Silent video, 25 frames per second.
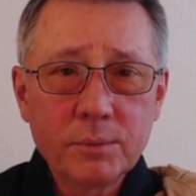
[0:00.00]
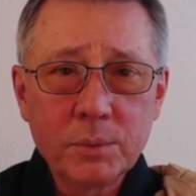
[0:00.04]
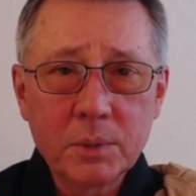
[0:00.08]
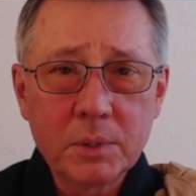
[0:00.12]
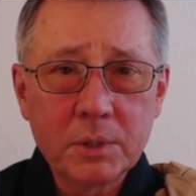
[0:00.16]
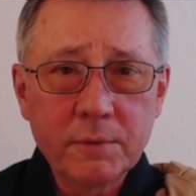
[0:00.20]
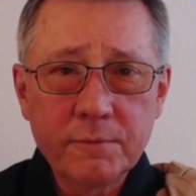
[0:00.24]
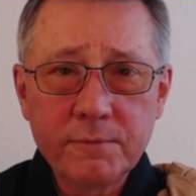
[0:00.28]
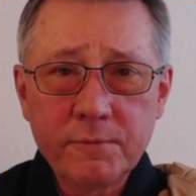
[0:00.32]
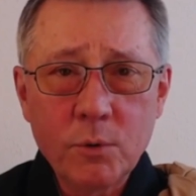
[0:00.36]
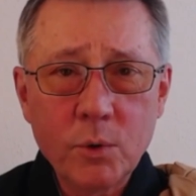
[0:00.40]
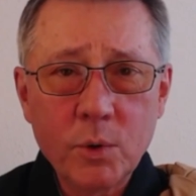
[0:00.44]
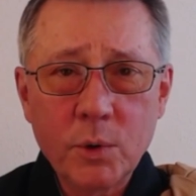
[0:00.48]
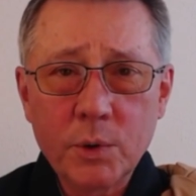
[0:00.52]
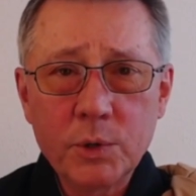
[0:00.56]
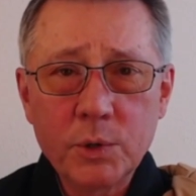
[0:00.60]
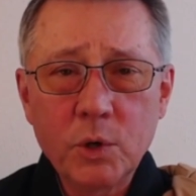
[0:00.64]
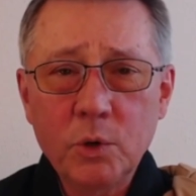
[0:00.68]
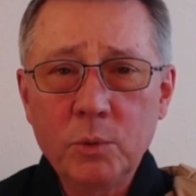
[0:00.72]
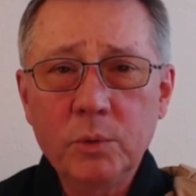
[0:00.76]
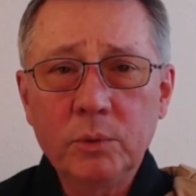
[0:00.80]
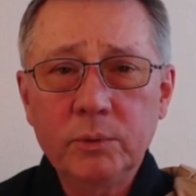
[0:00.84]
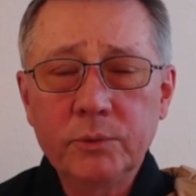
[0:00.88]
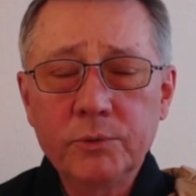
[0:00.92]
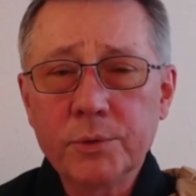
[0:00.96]
the Four
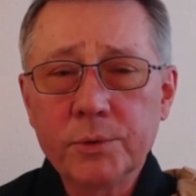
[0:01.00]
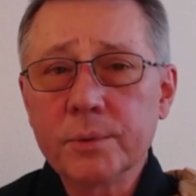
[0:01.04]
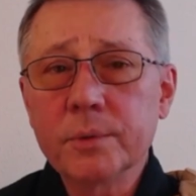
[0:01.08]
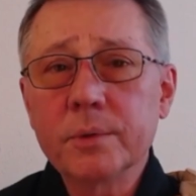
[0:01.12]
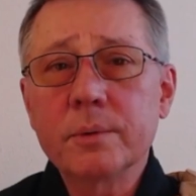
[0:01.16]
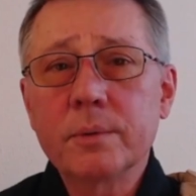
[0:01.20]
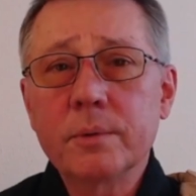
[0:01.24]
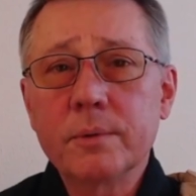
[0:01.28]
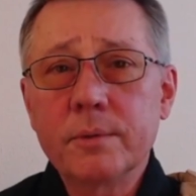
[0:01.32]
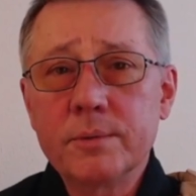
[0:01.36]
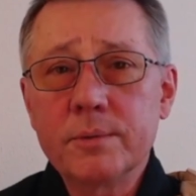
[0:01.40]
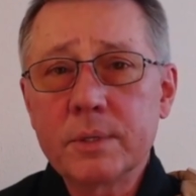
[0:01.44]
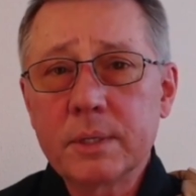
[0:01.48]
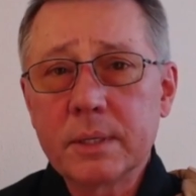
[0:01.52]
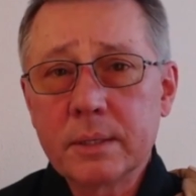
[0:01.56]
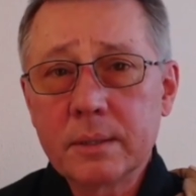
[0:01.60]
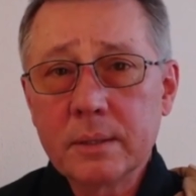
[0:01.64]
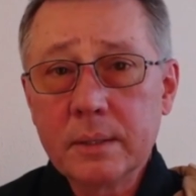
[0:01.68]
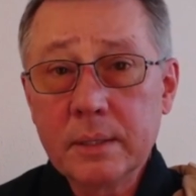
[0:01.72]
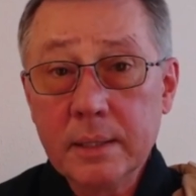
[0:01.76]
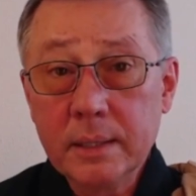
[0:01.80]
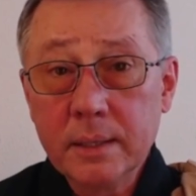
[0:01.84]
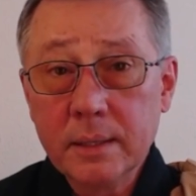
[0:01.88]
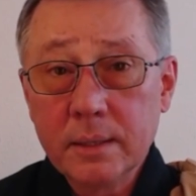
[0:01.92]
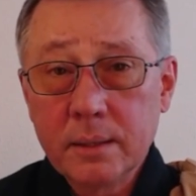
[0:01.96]
Noble Truths.
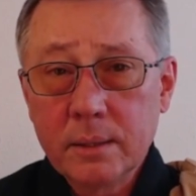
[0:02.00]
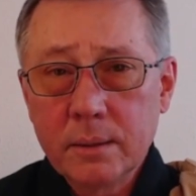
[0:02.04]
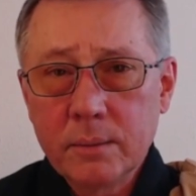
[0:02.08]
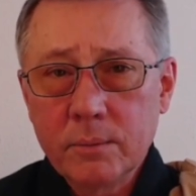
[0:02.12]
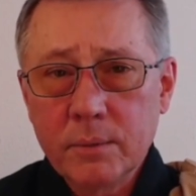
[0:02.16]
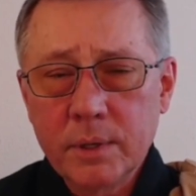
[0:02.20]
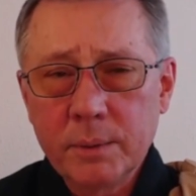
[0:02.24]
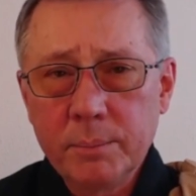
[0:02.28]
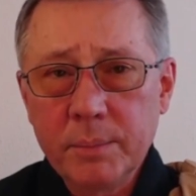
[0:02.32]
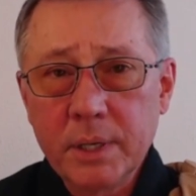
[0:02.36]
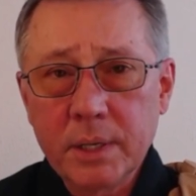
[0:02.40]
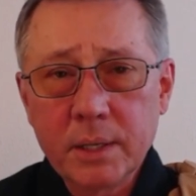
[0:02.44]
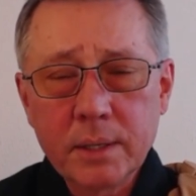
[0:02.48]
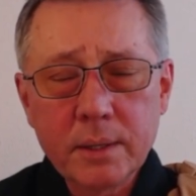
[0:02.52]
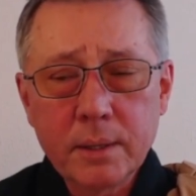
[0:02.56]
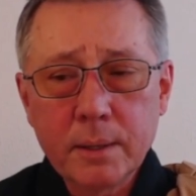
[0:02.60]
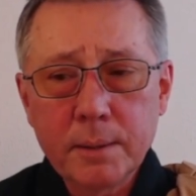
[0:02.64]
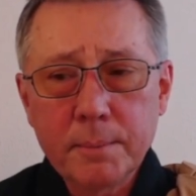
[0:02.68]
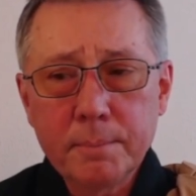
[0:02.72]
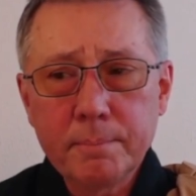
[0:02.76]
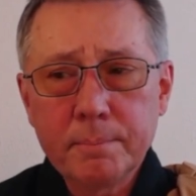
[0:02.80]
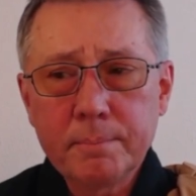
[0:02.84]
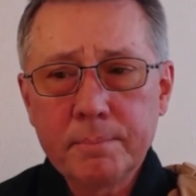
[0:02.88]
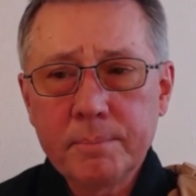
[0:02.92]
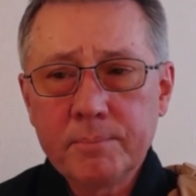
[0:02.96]
We
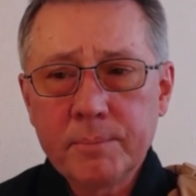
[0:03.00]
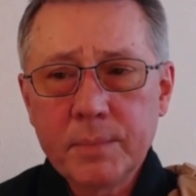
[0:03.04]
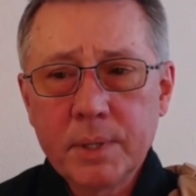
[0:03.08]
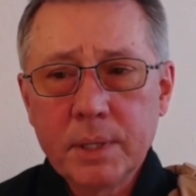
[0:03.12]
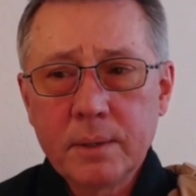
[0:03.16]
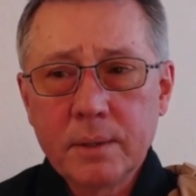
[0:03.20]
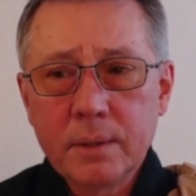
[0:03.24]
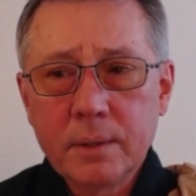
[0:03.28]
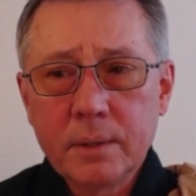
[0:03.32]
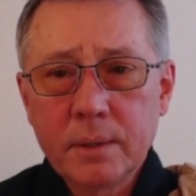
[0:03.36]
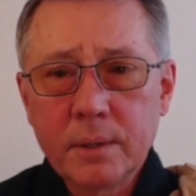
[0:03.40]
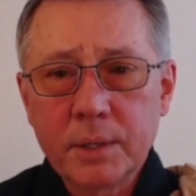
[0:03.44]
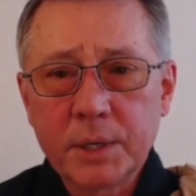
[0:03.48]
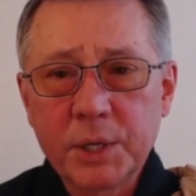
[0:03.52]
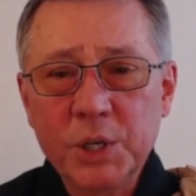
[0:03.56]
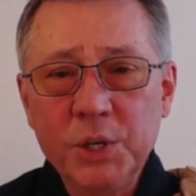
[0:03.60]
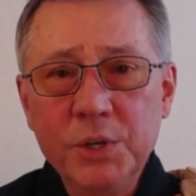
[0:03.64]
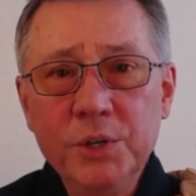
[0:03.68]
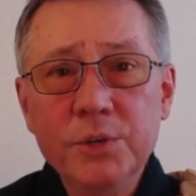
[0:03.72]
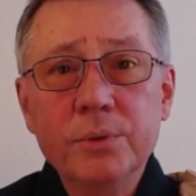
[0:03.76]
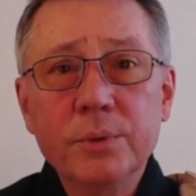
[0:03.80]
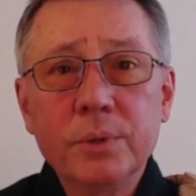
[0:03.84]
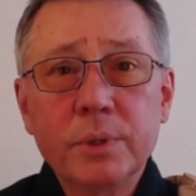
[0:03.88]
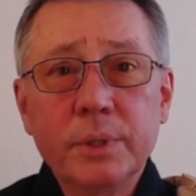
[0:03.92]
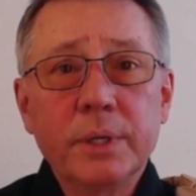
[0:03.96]
become
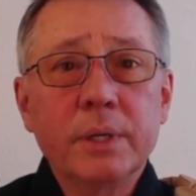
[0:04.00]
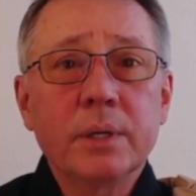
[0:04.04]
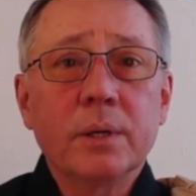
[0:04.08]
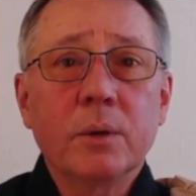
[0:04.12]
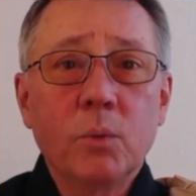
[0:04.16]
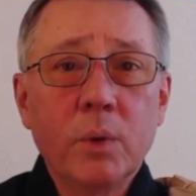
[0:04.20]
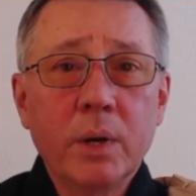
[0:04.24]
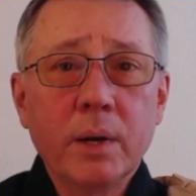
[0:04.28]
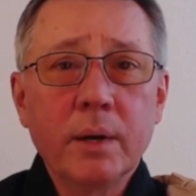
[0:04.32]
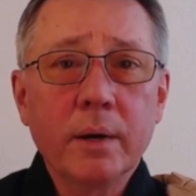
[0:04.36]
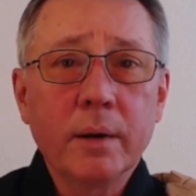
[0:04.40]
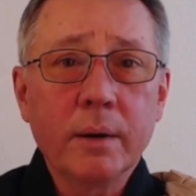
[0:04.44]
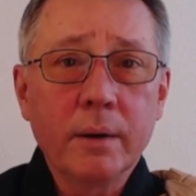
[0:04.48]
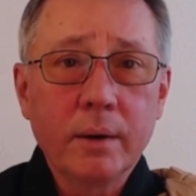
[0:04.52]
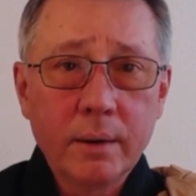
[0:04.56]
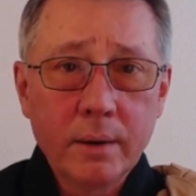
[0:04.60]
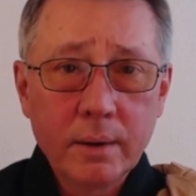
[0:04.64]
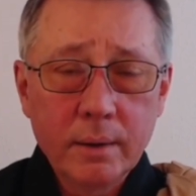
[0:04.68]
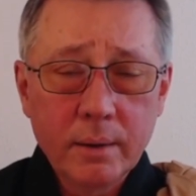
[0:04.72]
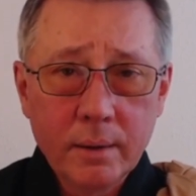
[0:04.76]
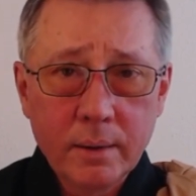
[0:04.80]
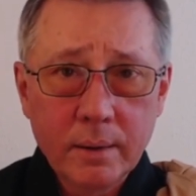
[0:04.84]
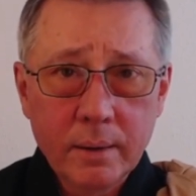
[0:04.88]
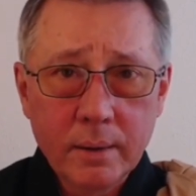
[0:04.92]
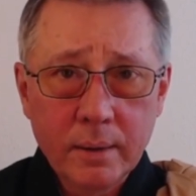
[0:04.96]
acutely aware
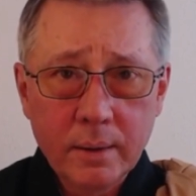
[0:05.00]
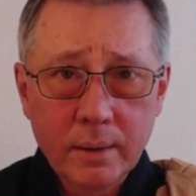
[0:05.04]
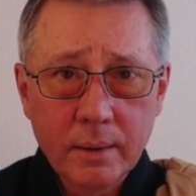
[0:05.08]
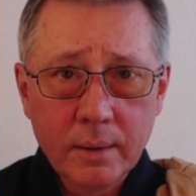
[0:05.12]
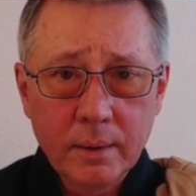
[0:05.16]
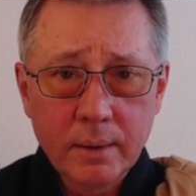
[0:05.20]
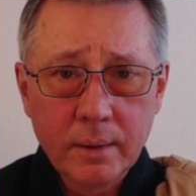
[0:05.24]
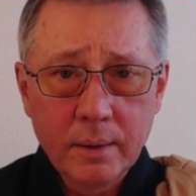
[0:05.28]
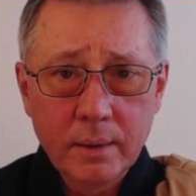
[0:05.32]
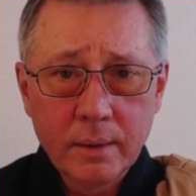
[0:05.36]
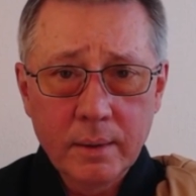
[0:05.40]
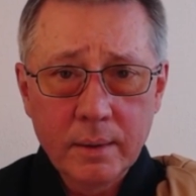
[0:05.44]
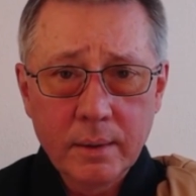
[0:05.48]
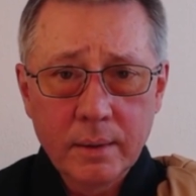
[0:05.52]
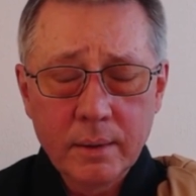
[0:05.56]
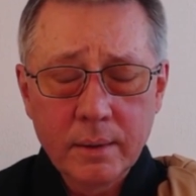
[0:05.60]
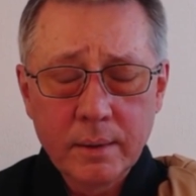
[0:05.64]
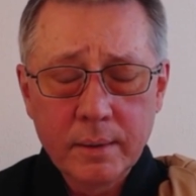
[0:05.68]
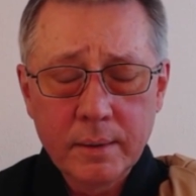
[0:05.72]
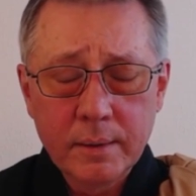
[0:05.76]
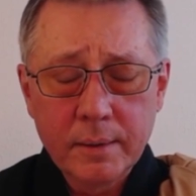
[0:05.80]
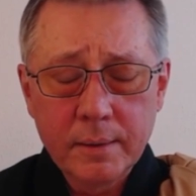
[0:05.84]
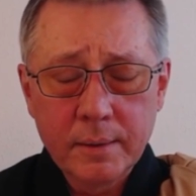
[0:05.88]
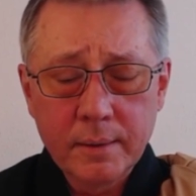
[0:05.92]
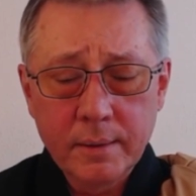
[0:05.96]

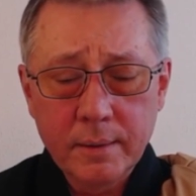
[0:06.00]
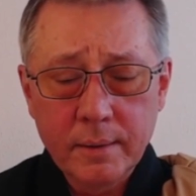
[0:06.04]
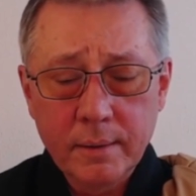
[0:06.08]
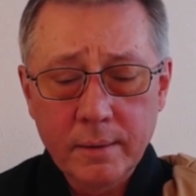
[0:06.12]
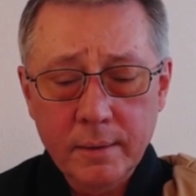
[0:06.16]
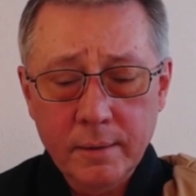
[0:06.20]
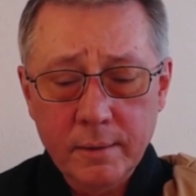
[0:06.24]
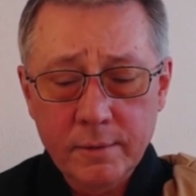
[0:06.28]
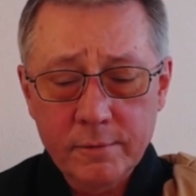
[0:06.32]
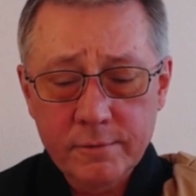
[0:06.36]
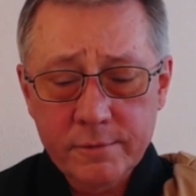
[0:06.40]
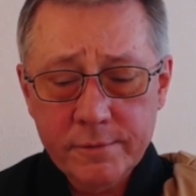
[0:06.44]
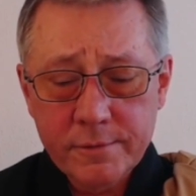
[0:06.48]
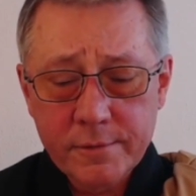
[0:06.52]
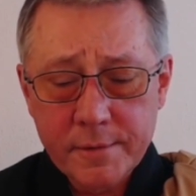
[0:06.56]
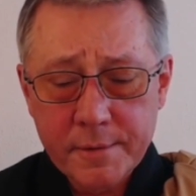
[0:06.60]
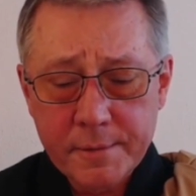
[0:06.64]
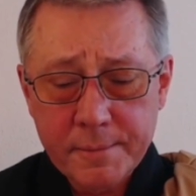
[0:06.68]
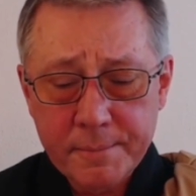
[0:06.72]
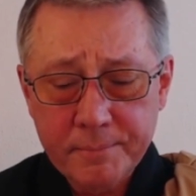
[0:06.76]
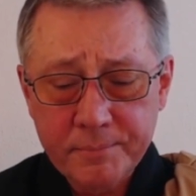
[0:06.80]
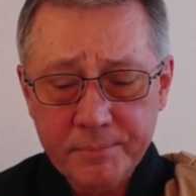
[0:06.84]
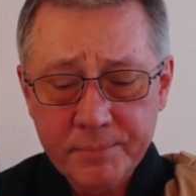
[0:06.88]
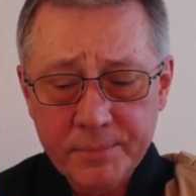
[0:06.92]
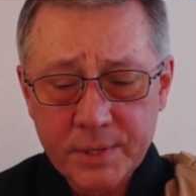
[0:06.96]
of
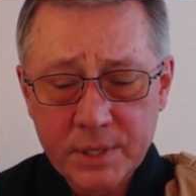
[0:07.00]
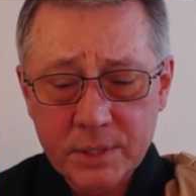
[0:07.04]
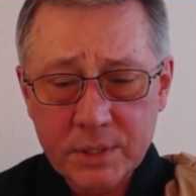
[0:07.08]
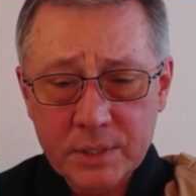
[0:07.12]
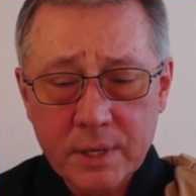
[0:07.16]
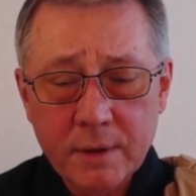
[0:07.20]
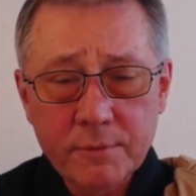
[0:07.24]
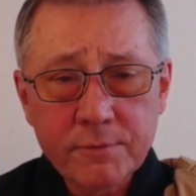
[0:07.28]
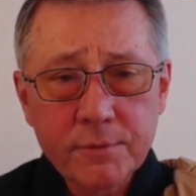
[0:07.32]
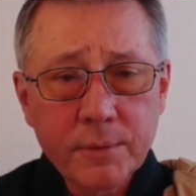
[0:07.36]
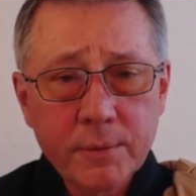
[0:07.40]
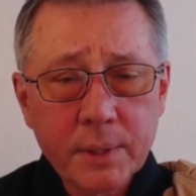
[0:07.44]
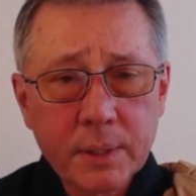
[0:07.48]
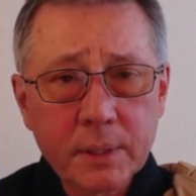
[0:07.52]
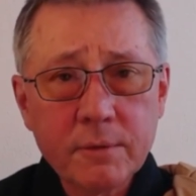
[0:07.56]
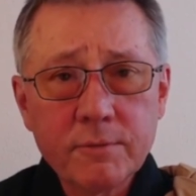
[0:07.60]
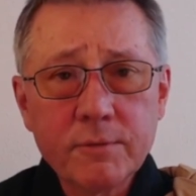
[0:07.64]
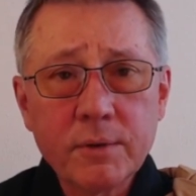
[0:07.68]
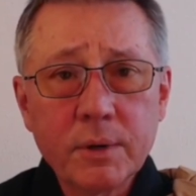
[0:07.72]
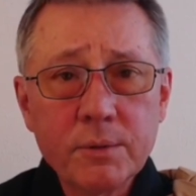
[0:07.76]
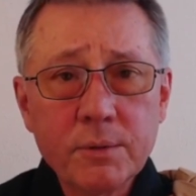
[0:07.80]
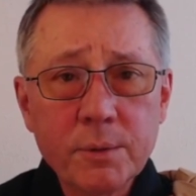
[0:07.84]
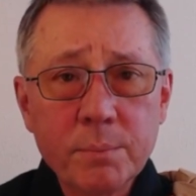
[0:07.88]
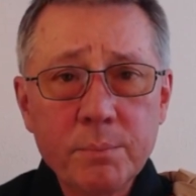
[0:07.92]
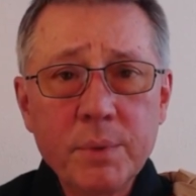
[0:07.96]
the suffering of
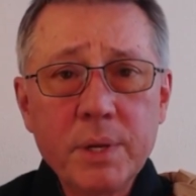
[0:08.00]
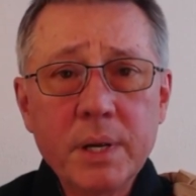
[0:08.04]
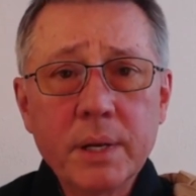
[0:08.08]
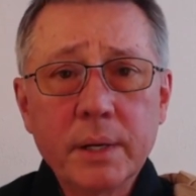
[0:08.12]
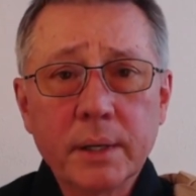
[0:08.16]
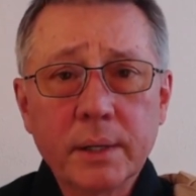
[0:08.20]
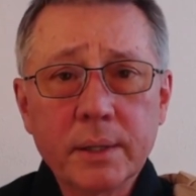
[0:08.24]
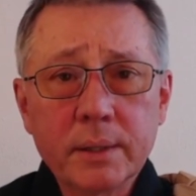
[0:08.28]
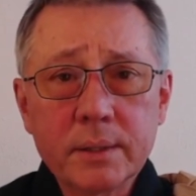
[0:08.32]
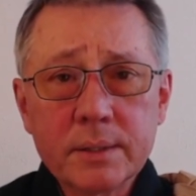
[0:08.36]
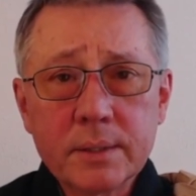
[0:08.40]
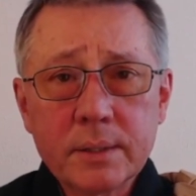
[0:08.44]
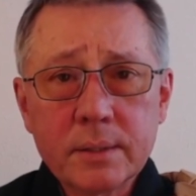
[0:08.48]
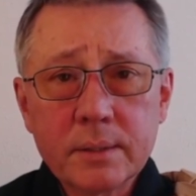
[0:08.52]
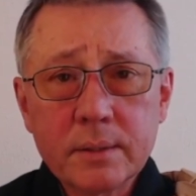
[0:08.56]
other beings,